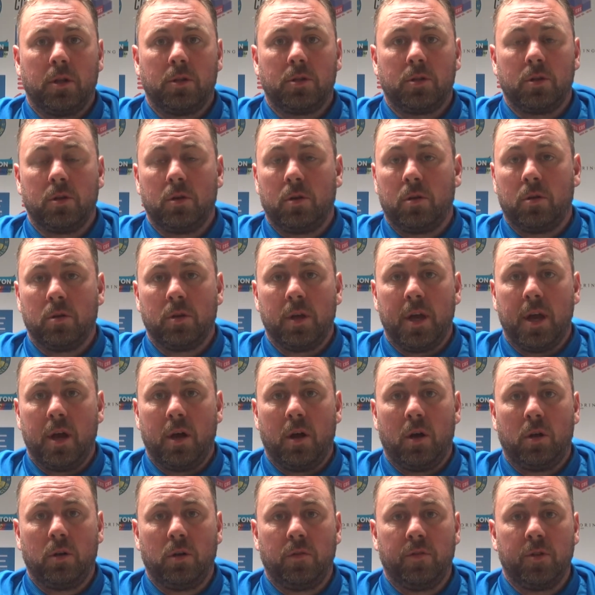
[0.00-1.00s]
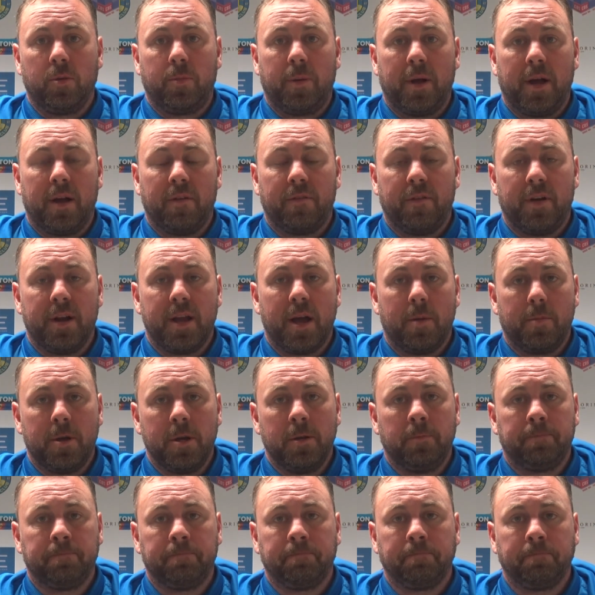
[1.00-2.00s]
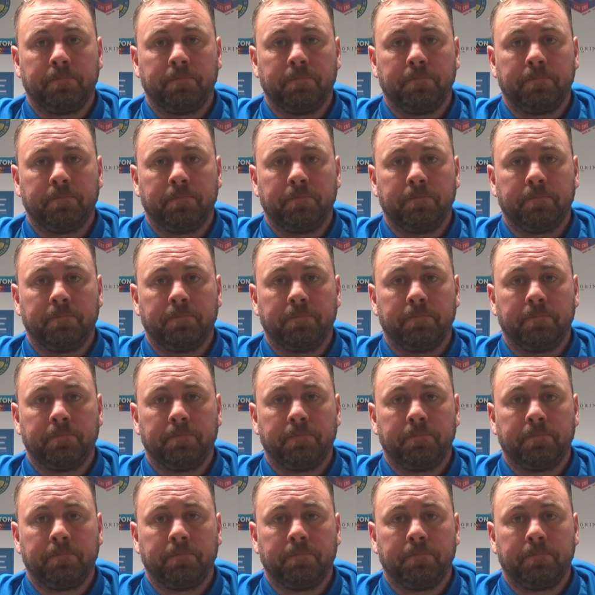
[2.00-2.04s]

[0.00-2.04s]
So yeah, all over the park, very happy.